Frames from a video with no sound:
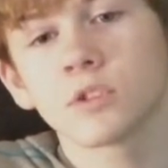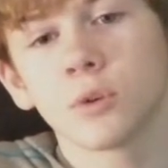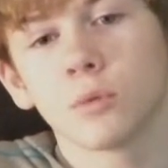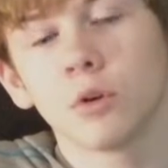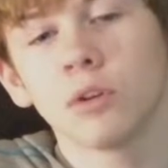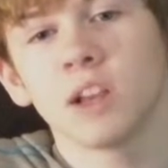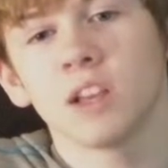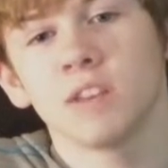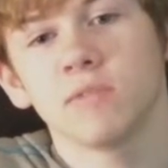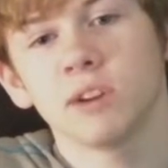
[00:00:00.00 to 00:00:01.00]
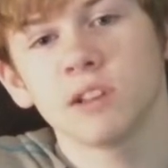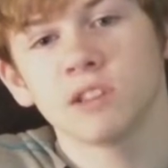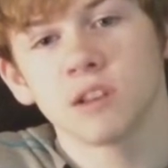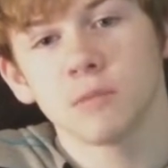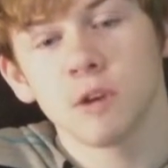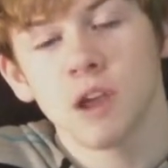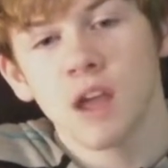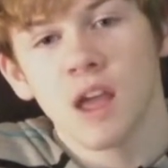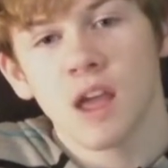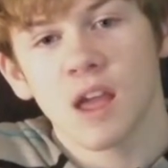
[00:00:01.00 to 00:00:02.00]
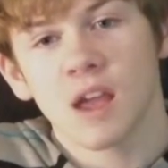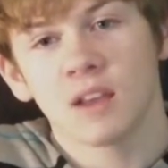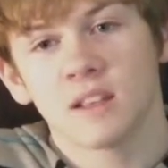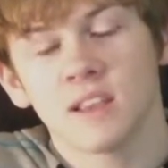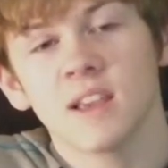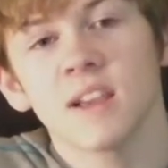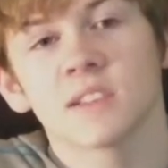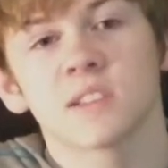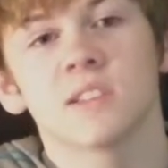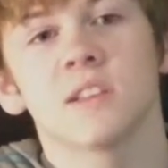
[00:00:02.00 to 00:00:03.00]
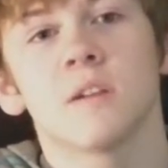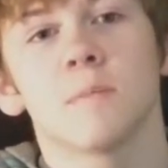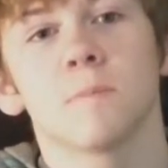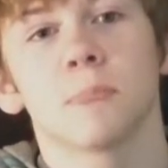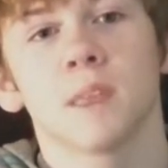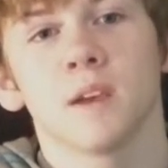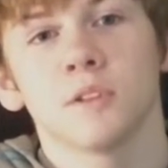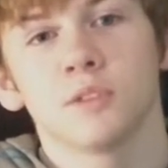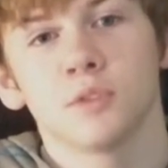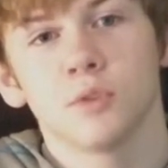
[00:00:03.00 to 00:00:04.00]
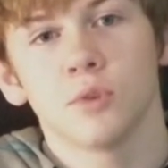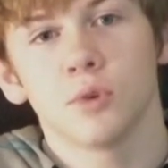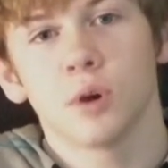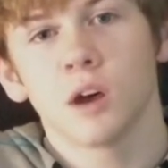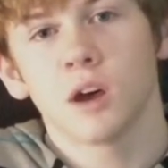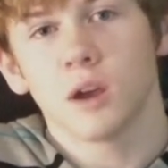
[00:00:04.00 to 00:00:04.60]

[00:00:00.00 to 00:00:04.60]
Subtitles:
so Rodan, he finds them, and he asks them to